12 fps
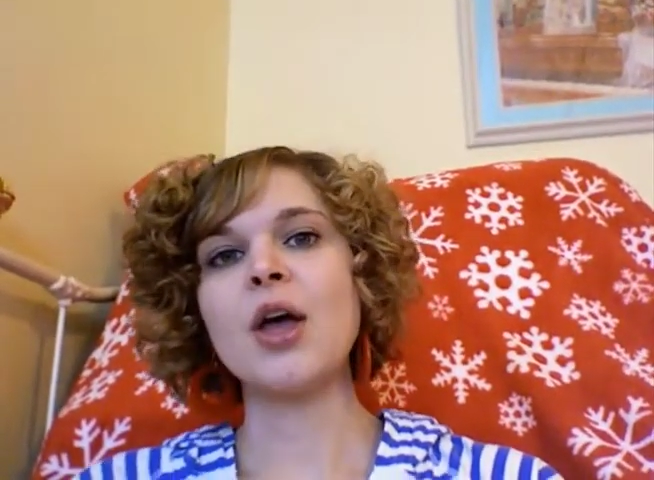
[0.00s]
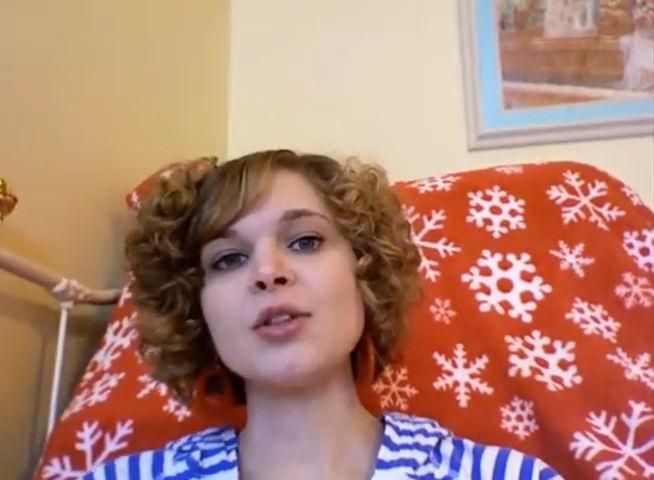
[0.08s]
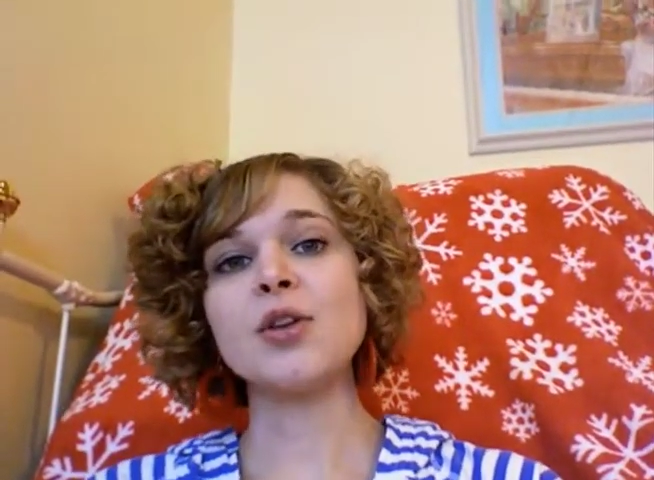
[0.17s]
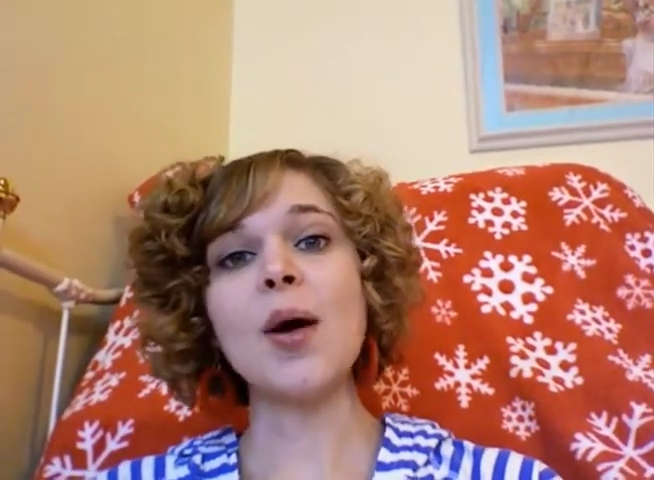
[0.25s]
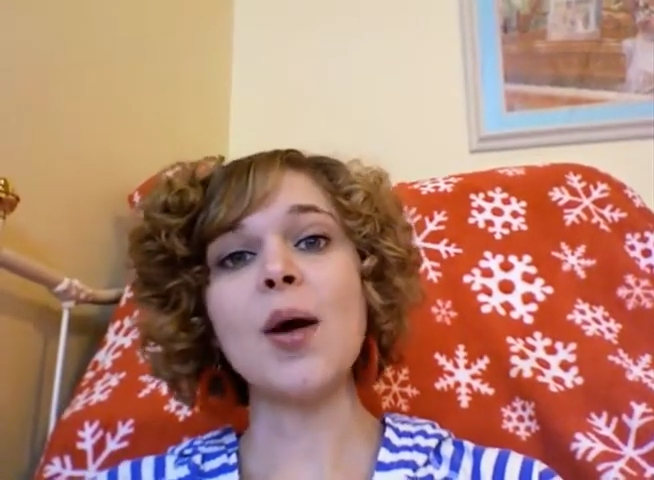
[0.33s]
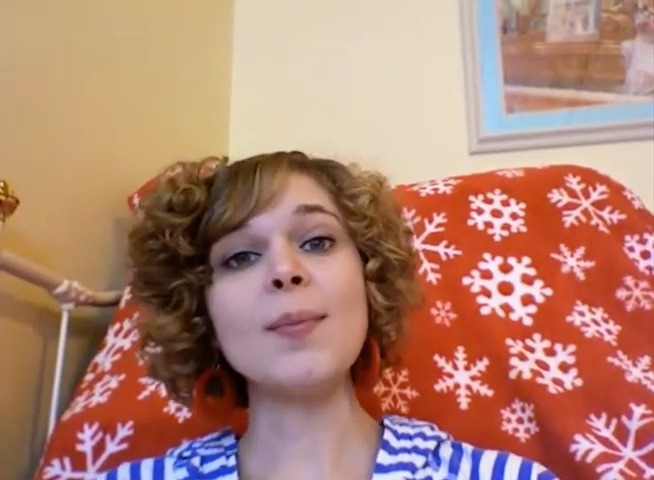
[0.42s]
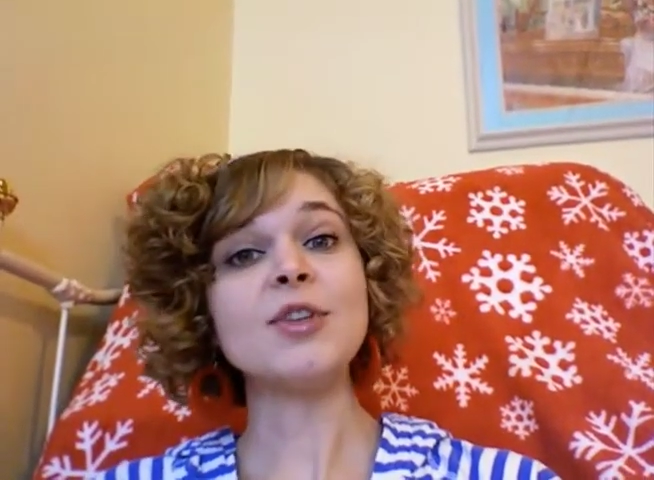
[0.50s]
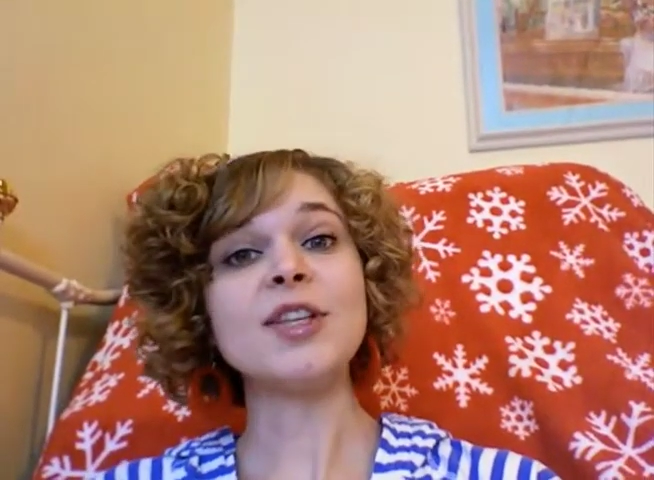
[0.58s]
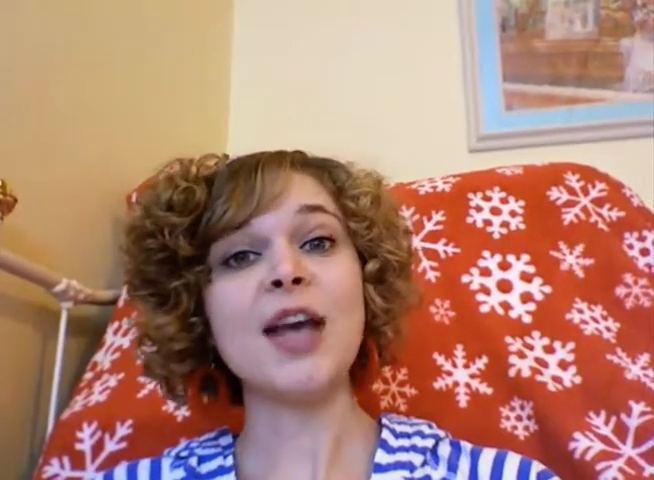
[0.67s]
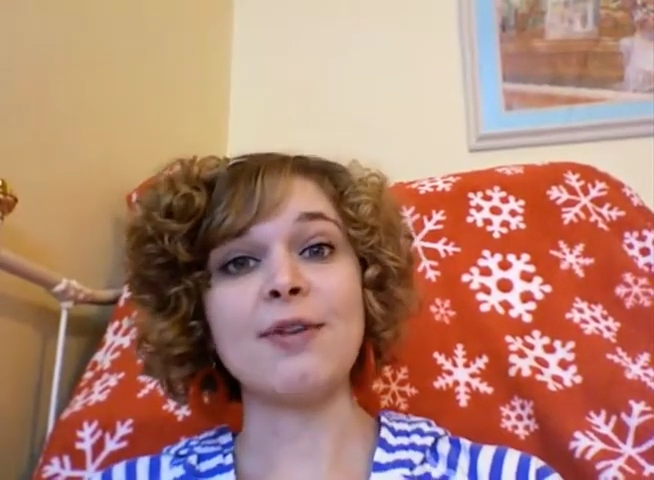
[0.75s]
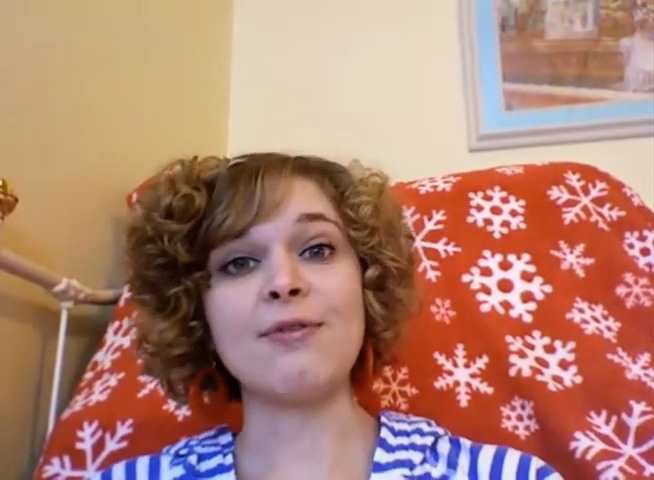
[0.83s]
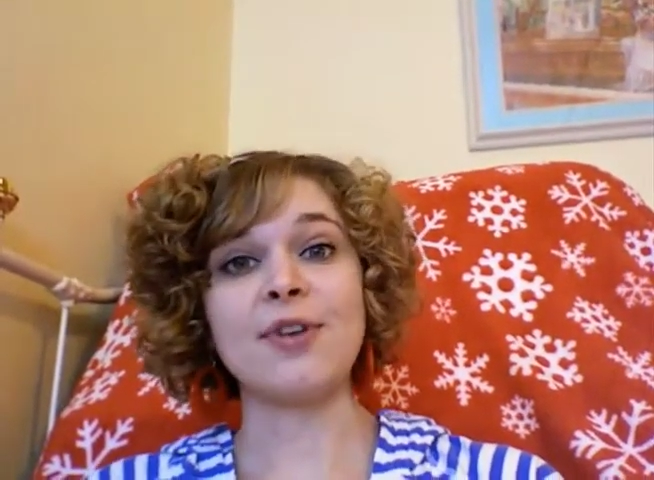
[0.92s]
So I'm
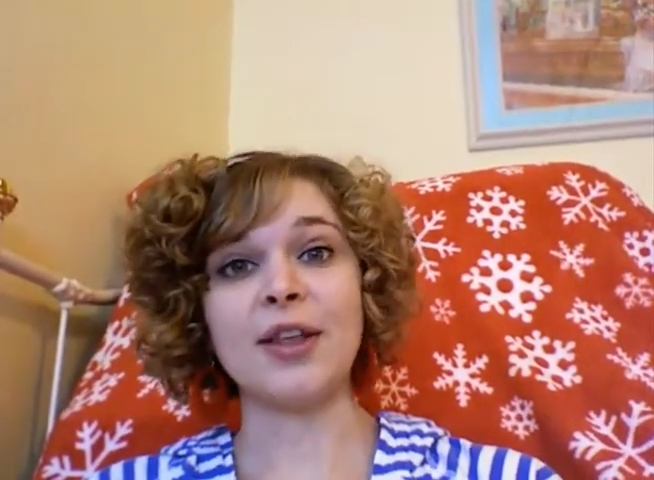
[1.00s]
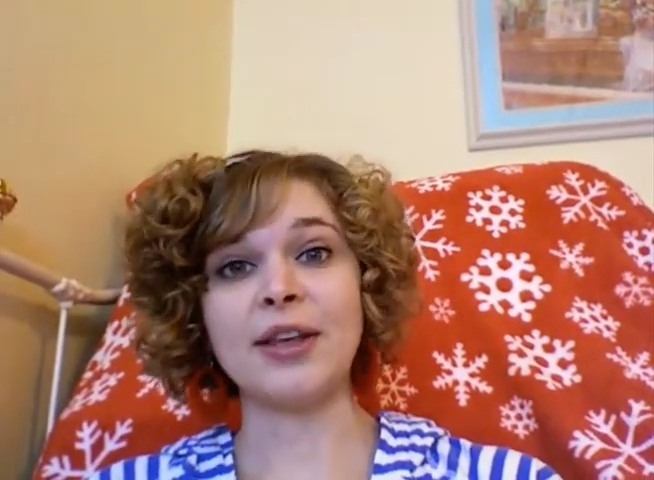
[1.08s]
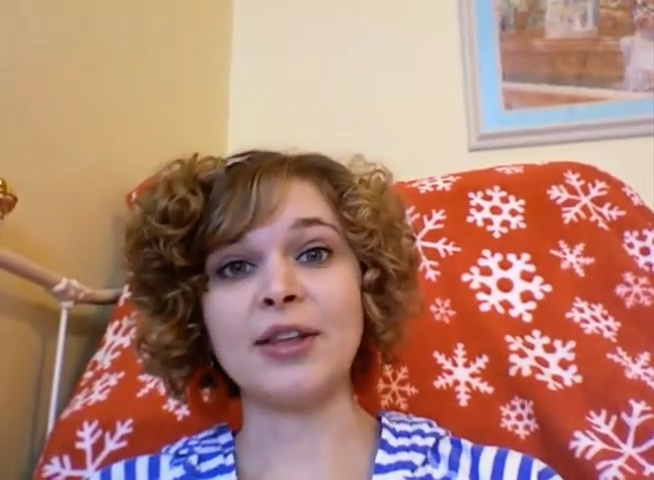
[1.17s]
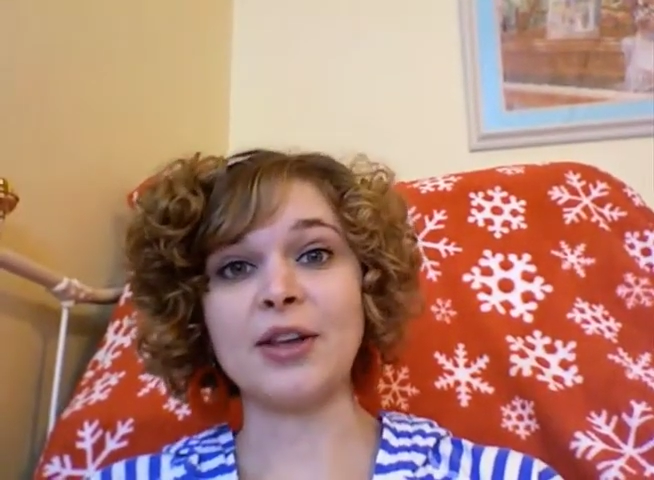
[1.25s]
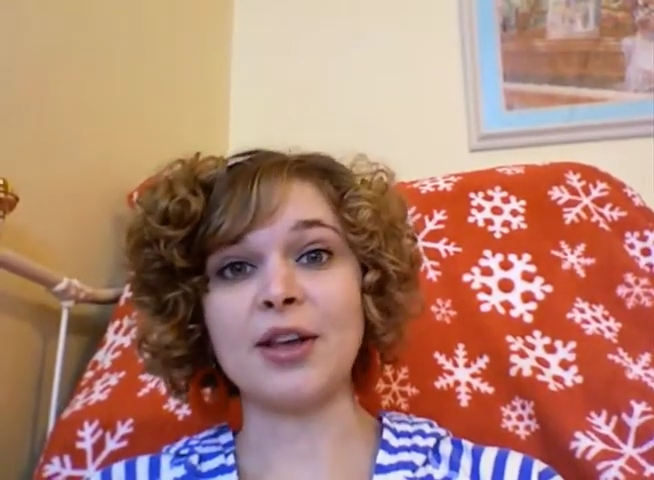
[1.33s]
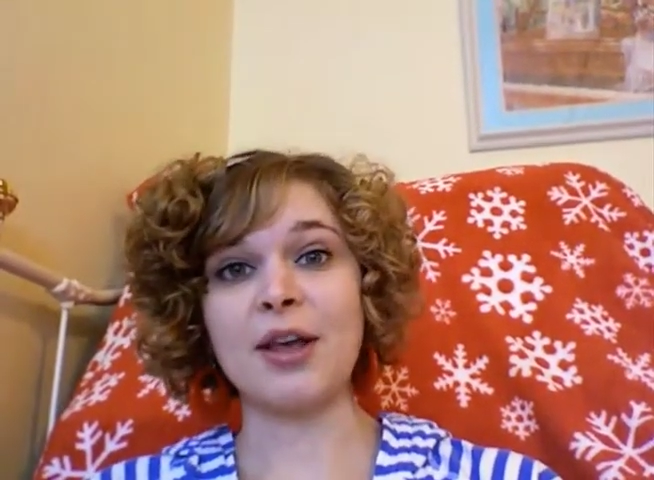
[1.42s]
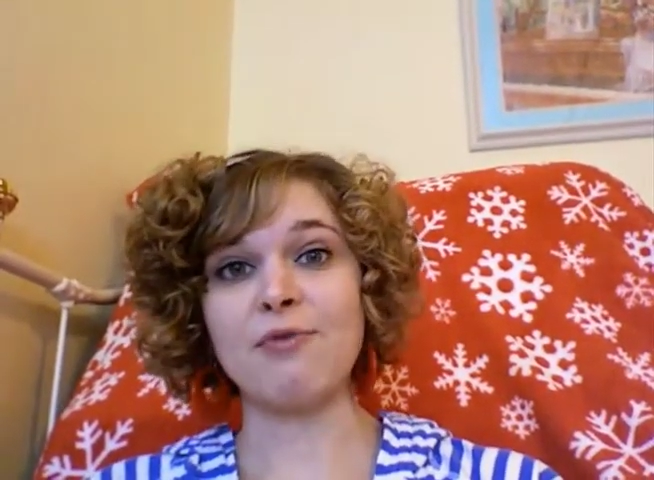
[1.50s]
definitely looking